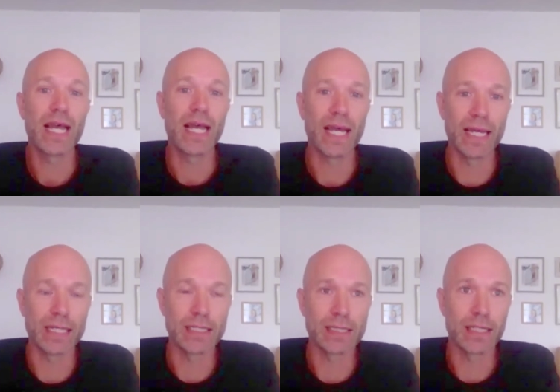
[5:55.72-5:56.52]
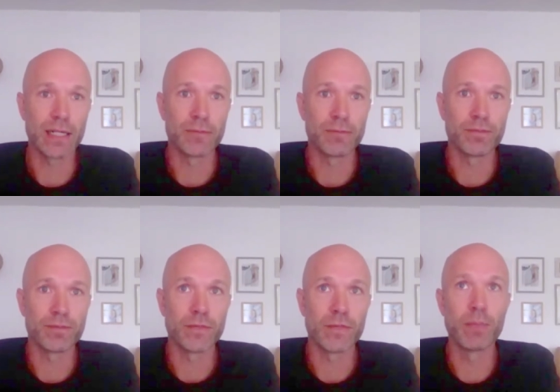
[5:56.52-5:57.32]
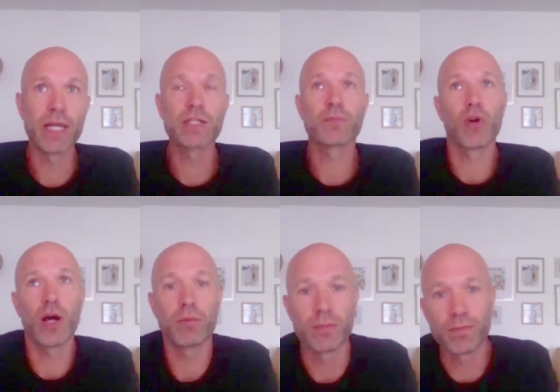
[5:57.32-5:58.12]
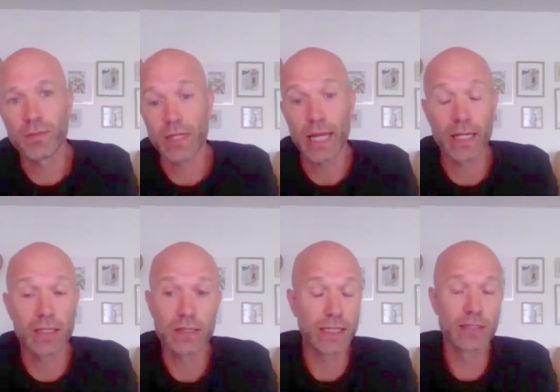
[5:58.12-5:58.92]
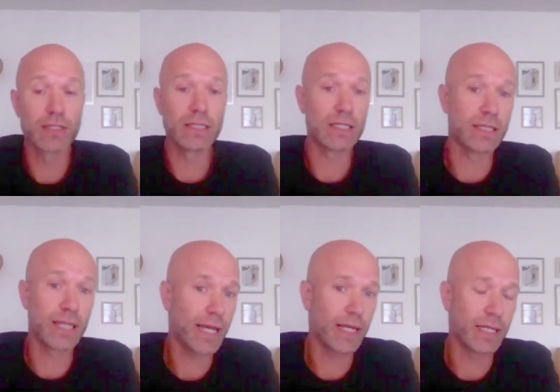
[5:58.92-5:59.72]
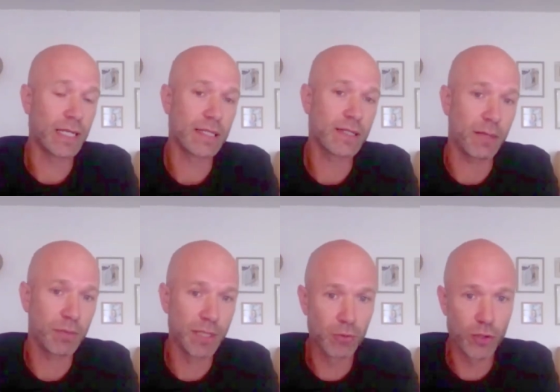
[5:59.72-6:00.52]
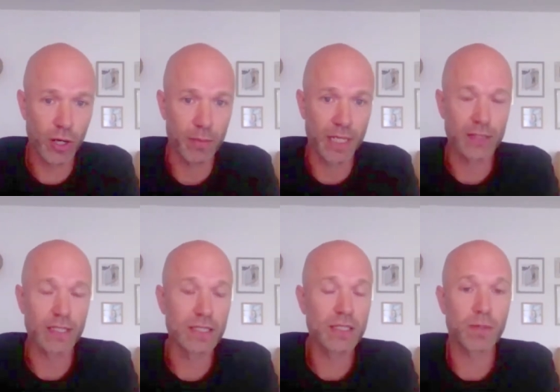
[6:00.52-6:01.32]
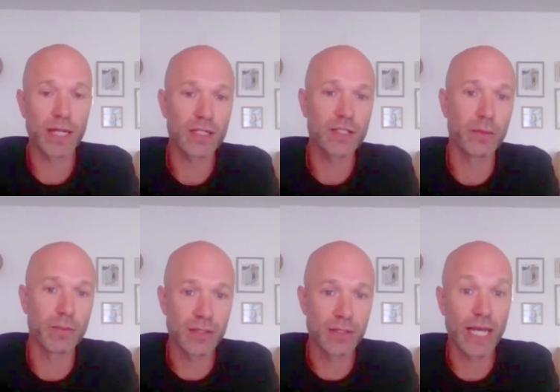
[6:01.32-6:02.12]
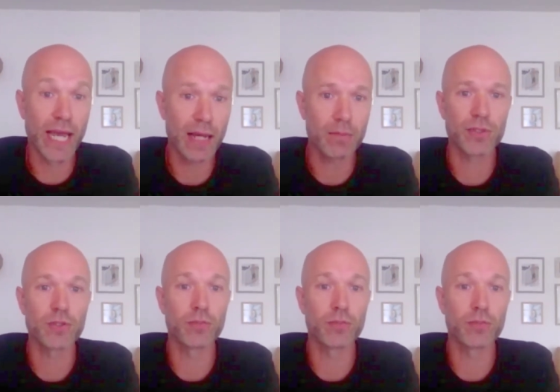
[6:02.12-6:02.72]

and um, the biggest problem and still to this day is that people come in these players come into camp or to